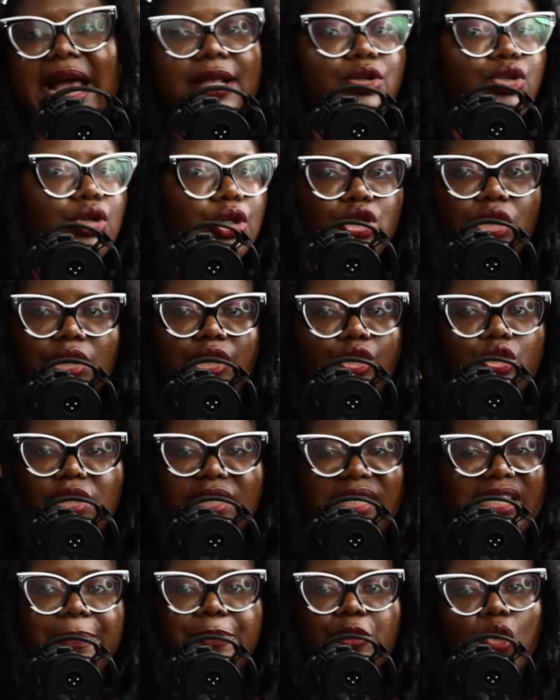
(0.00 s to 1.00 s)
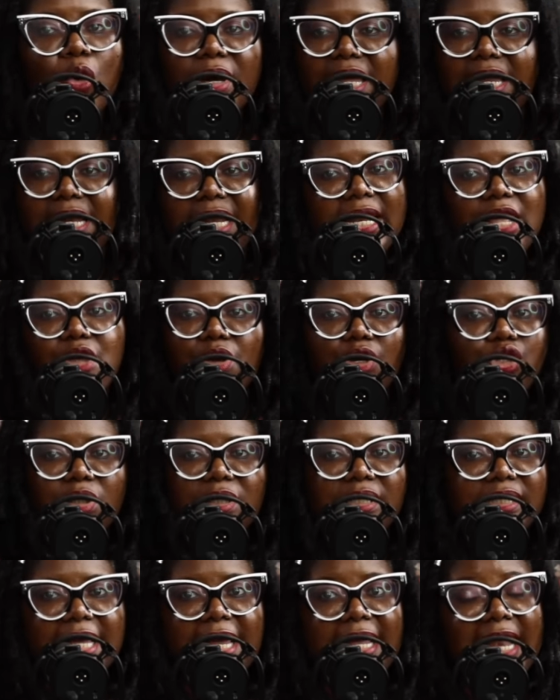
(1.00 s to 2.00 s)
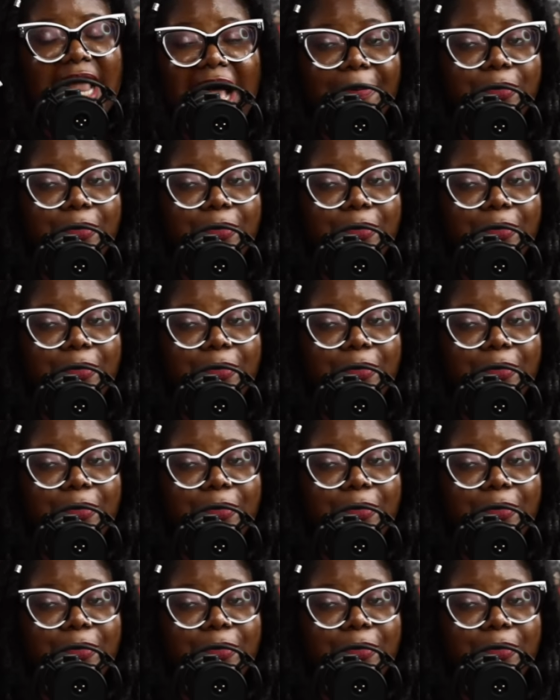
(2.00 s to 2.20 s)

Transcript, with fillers: and you just you just keep talking and then you're just saying